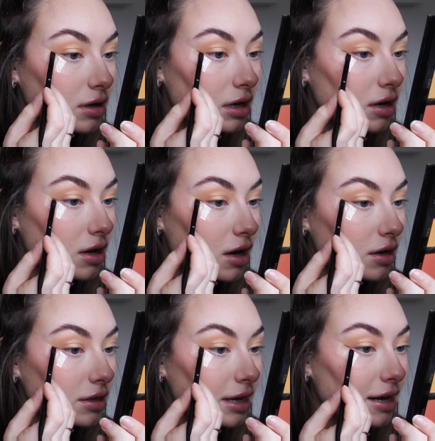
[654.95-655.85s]

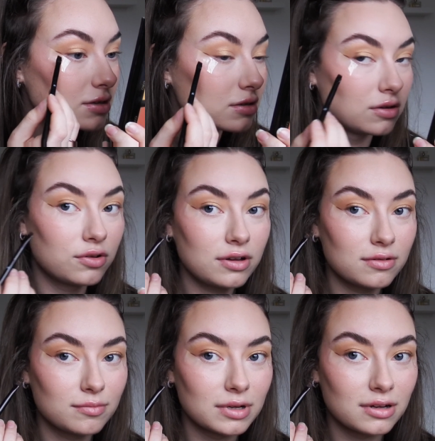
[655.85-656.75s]
along that, look at,
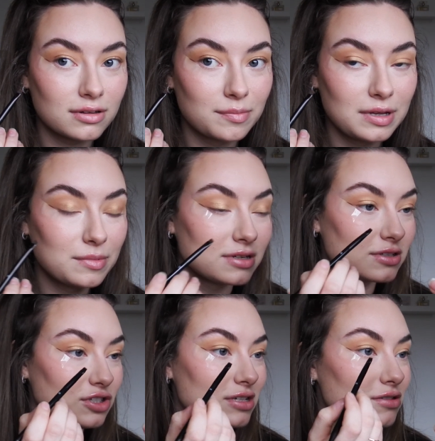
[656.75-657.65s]
oh my god, the
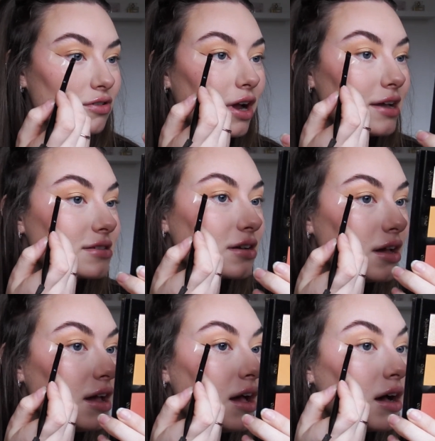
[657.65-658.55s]
pigment, Jesus Christ.
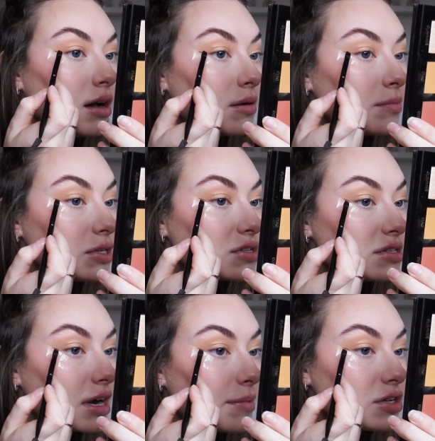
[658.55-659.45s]
But just
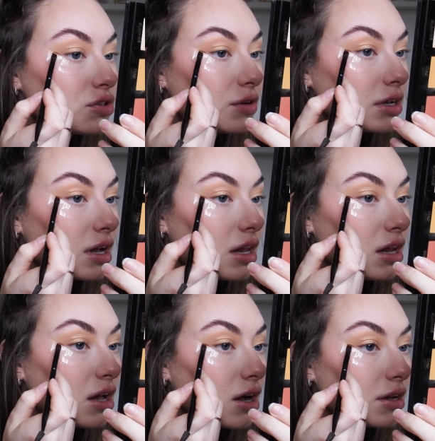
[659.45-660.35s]
start by drawing
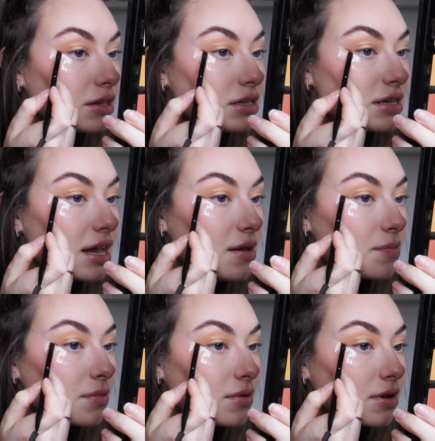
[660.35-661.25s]
along the
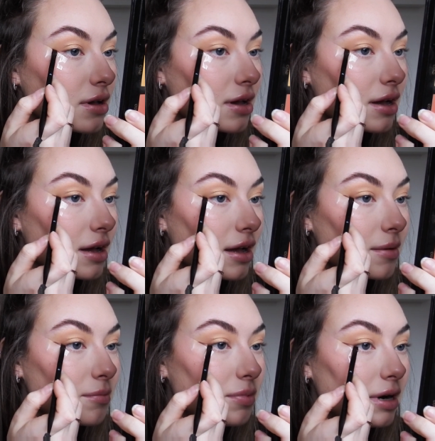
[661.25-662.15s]
tape
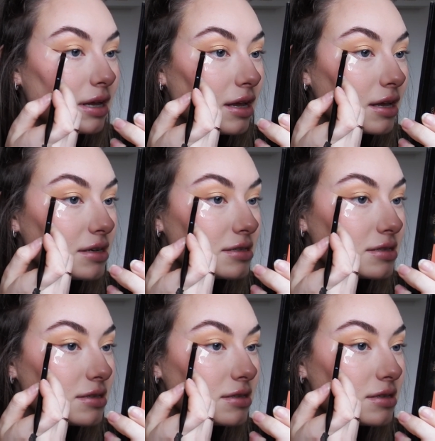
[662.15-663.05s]
and bringing it
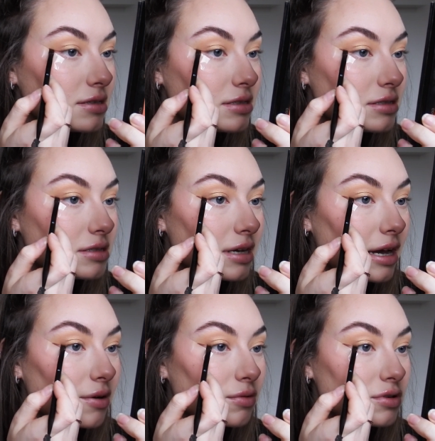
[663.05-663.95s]

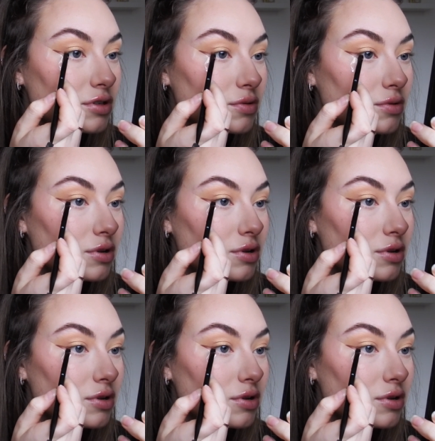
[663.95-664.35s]
down to